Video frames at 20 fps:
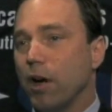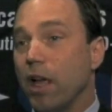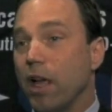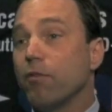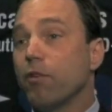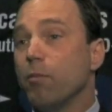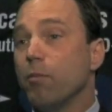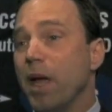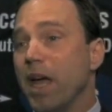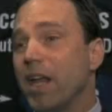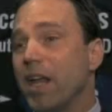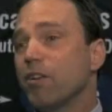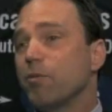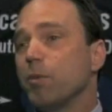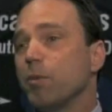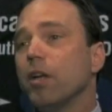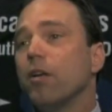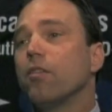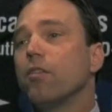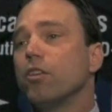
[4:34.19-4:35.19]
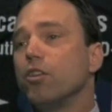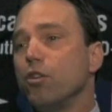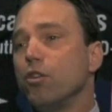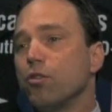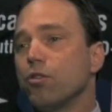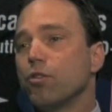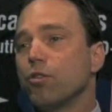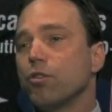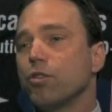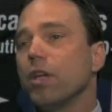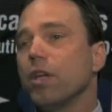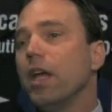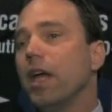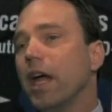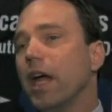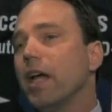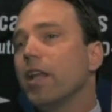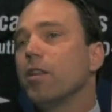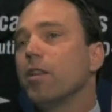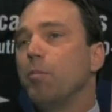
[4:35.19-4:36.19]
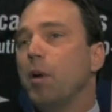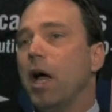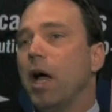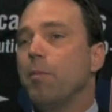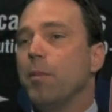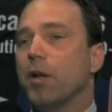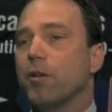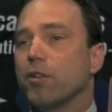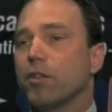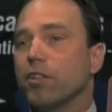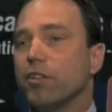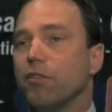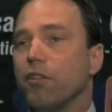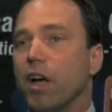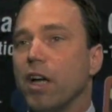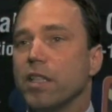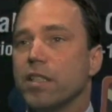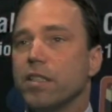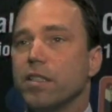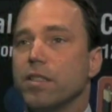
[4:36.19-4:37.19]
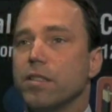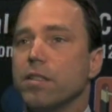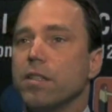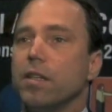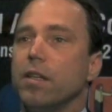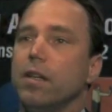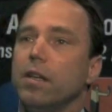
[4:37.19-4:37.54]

and for management of the users and the biometric devices.